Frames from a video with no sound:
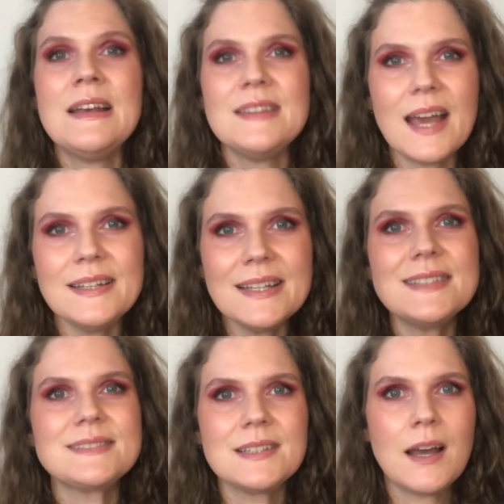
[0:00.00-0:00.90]
The idea
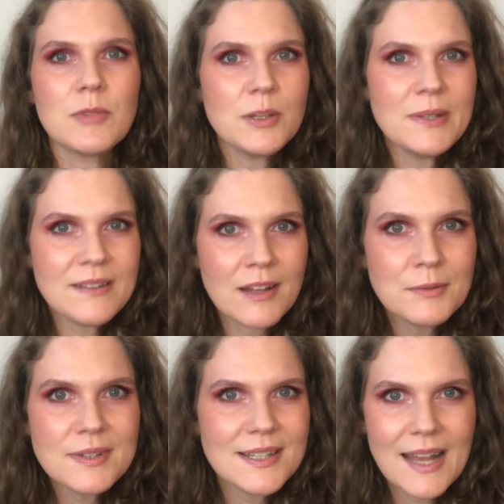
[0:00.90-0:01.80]
is that I'm going to be done
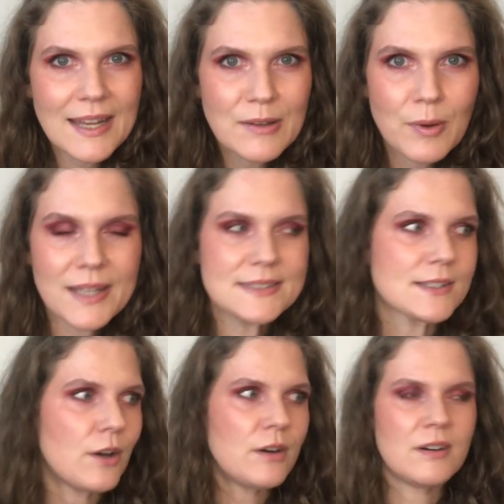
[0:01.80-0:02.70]
with it anyway,
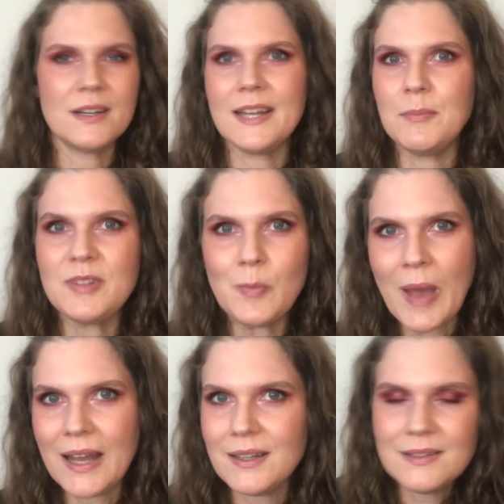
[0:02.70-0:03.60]
so an empty
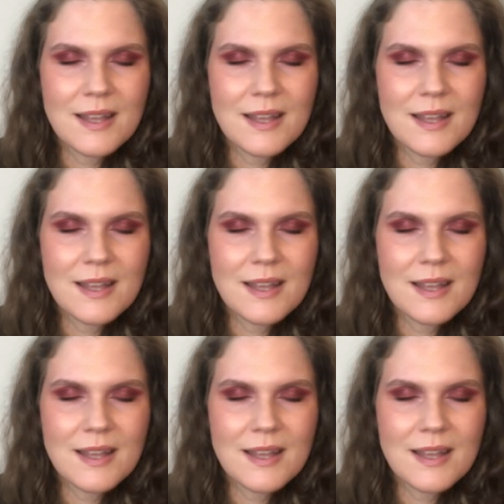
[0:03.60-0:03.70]
palette,